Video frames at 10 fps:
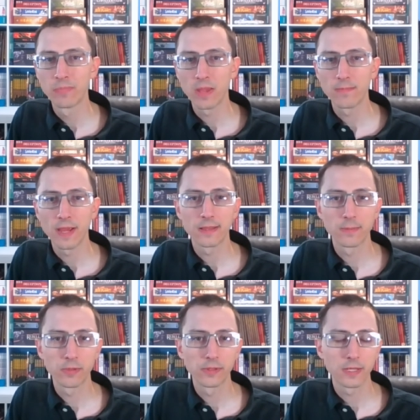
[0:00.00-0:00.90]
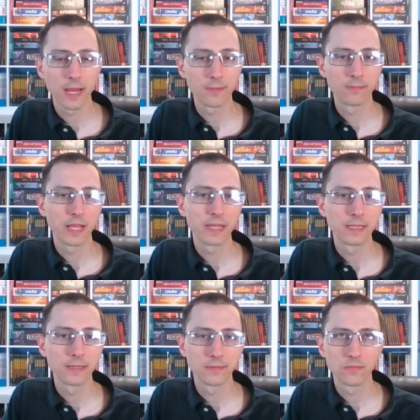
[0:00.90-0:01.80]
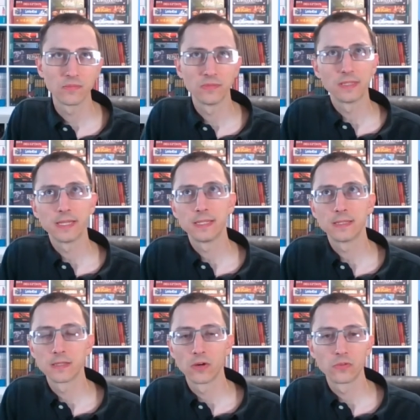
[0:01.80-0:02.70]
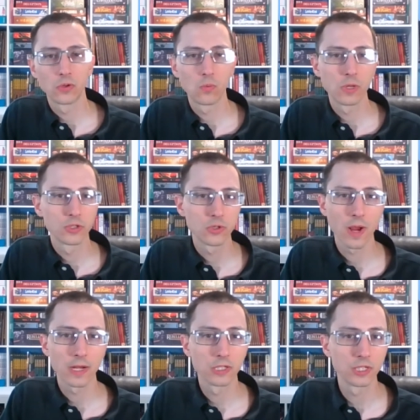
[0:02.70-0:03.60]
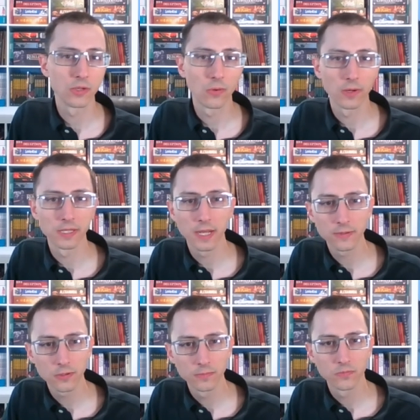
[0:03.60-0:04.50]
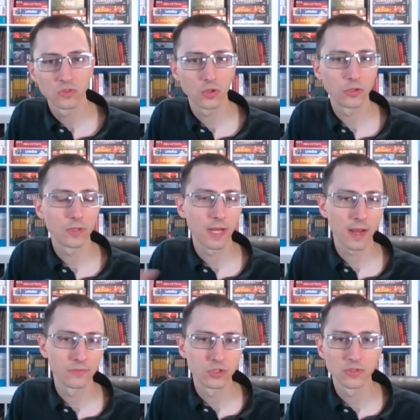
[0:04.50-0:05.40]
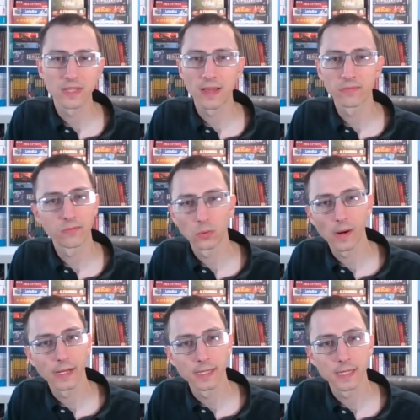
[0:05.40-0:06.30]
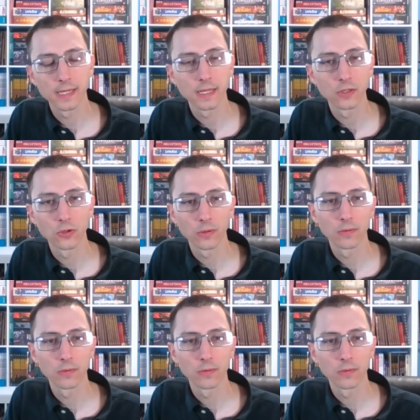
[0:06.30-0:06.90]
make the gameplay lend itself to one strategy or another, so you can have just that variety in your